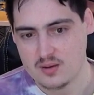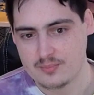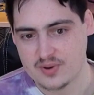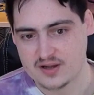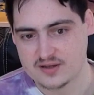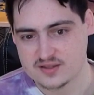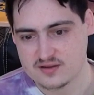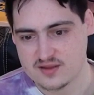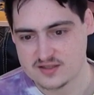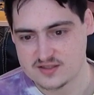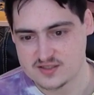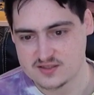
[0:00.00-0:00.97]
But
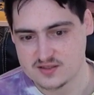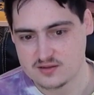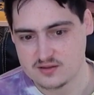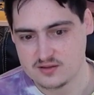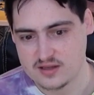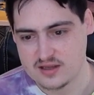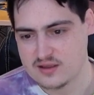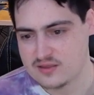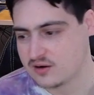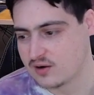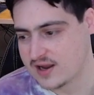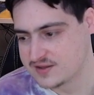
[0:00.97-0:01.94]
that's still, in
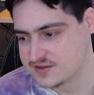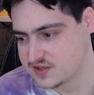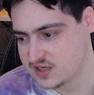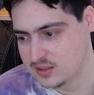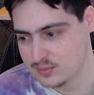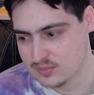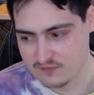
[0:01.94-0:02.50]
the grand scheme